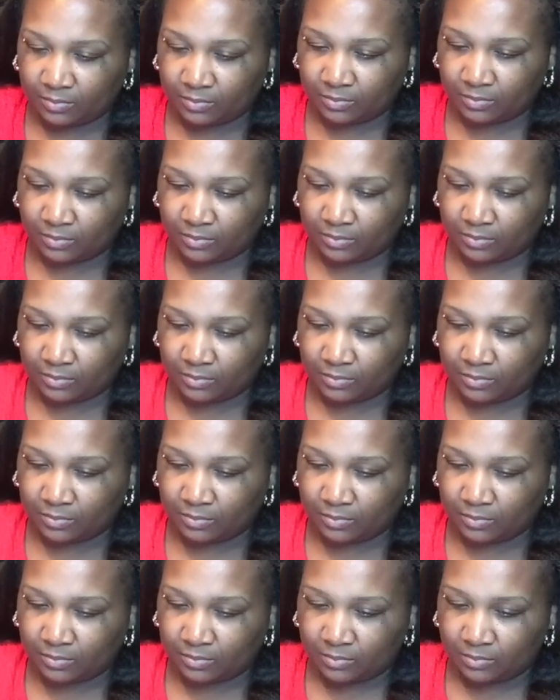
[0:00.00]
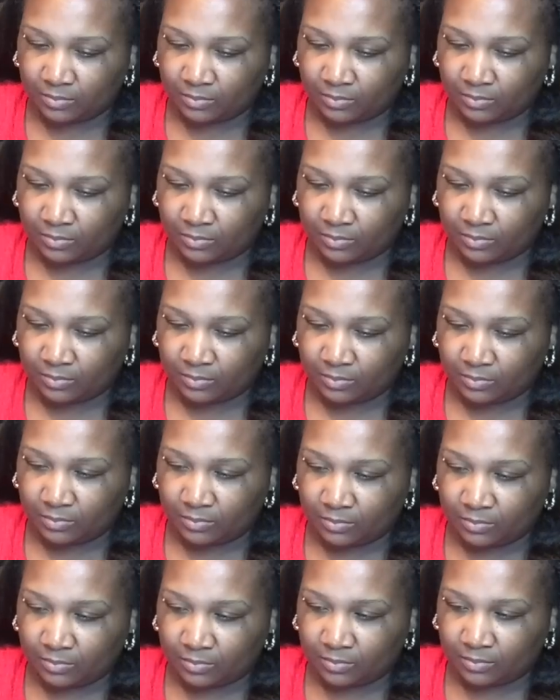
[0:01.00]

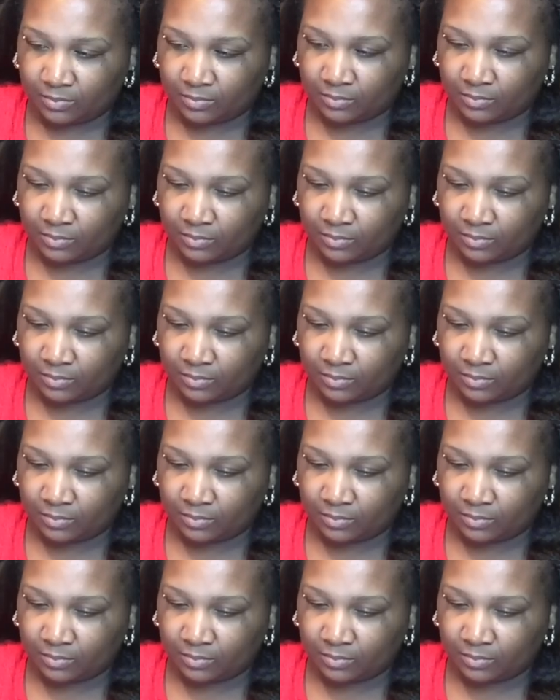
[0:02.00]
(not speaking)